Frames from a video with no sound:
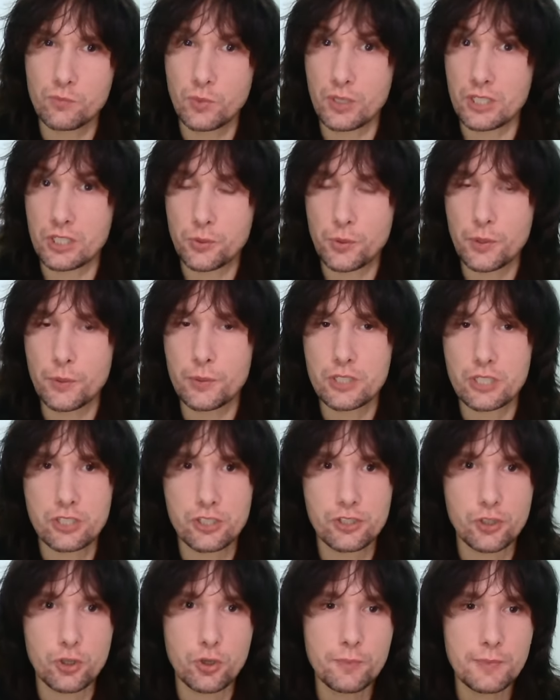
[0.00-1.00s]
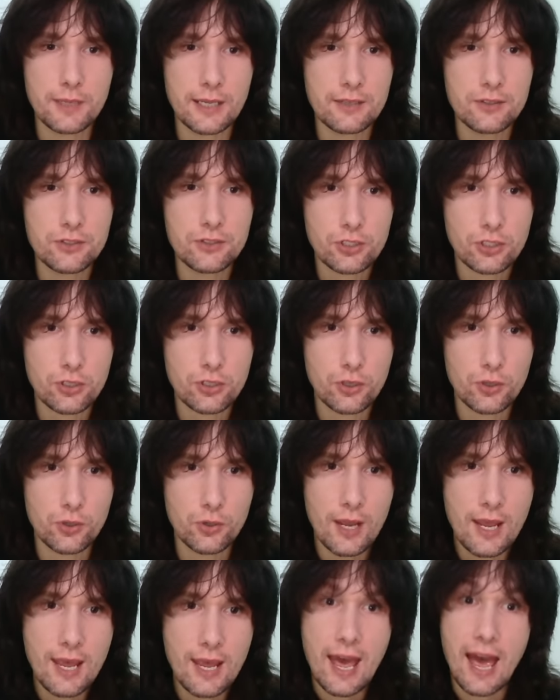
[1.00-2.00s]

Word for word: which we were just zoomed into,